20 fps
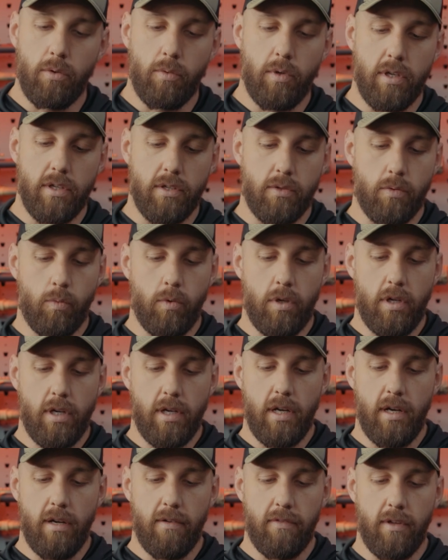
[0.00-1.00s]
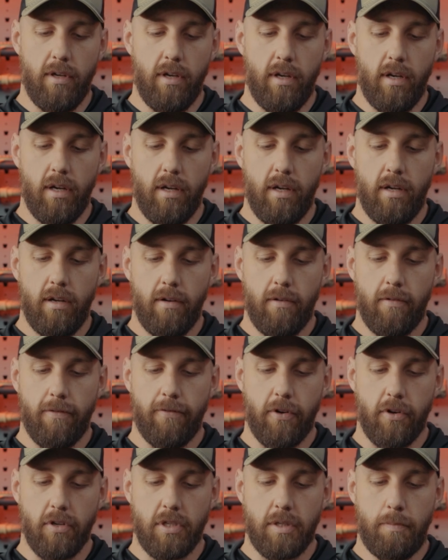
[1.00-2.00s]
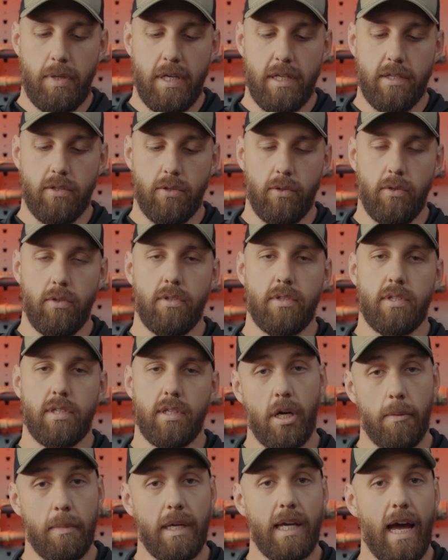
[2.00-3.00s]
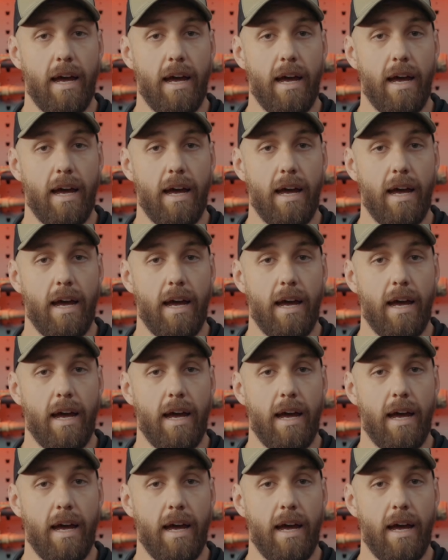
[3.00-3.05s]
was one of the first pistols coming